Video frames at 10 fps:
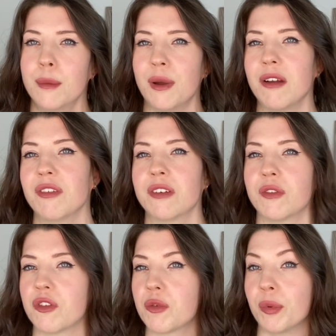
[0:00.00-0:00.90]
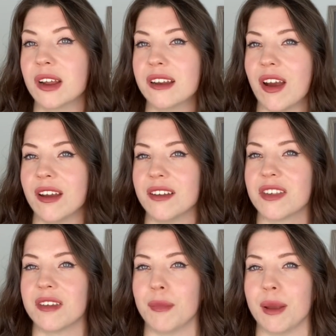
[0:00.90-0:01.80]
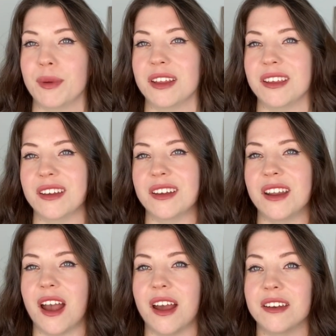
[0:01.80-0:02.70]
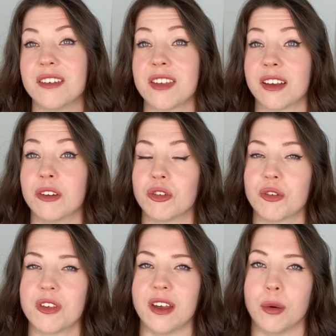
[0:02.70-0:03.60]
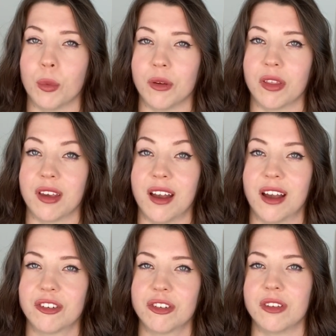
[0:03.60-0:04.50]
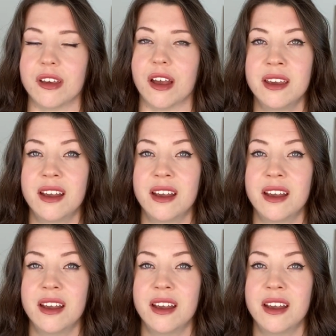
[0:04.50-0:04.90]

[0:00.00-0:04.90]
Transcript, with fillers: perfect for spring nights in my opinion, and signature scent worthy actually.